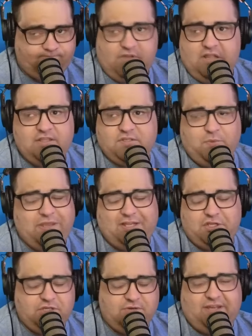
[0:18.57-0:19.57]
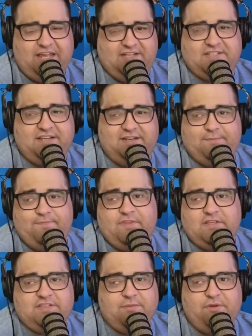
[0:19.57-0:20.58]
this week and showcasing
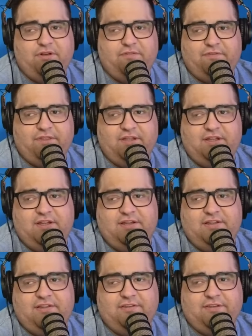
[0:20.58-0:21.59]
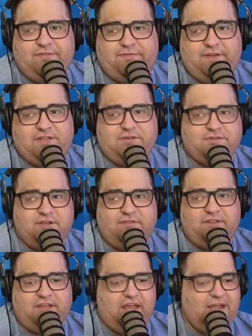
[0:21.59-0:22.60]
some of the features of
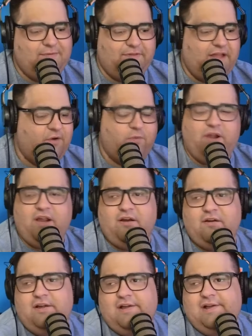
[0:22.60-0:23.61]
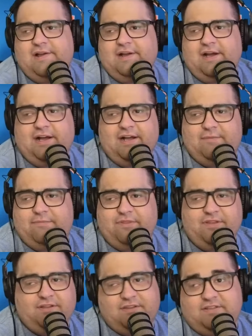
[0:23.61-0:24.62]
the game, of like where
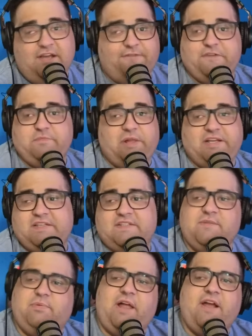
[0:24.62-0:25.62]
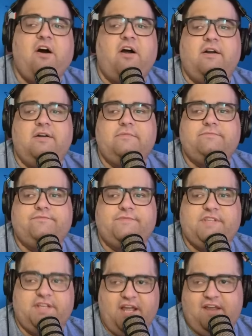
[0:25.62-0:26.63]
the toughest places to play are
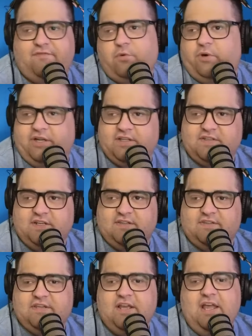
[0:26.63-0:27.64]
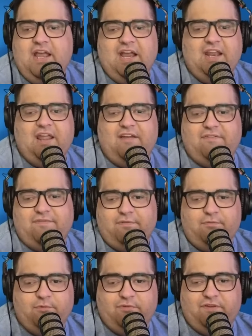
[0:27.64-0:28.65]
today, for instance. And they've
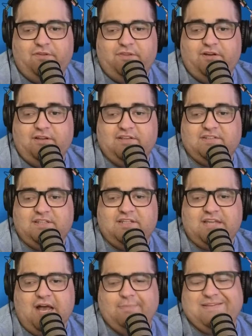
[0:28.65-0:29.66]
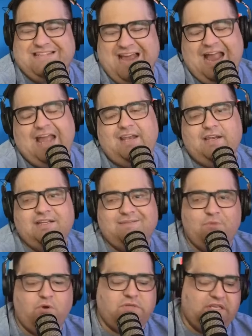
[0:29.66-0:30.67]
revealed their list of the top 10
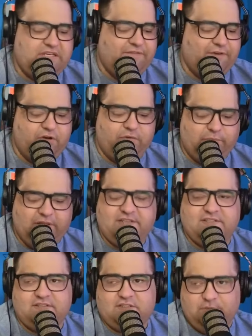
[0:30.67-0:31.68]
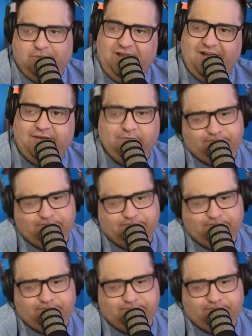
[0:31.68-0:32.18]
most difficult places to play